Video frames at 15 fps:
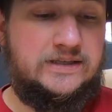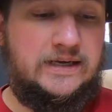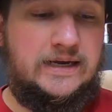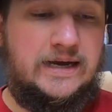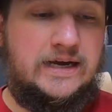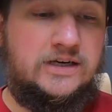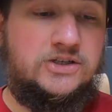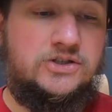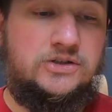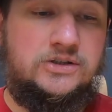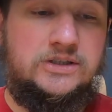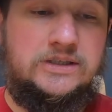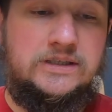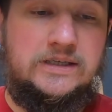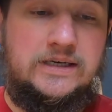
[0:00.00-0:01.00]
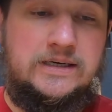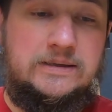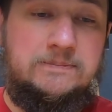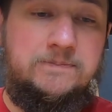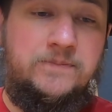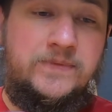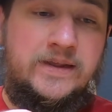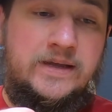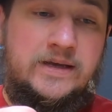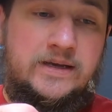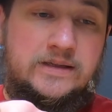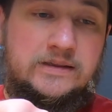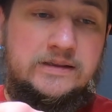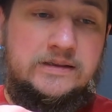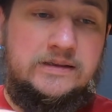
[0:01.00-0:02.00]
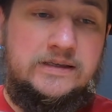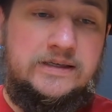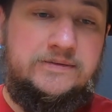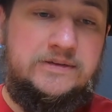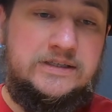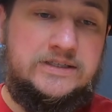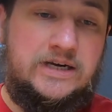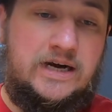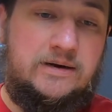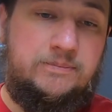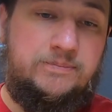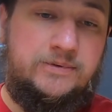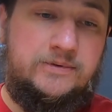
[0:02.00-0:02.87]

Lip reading: they actually leave the top,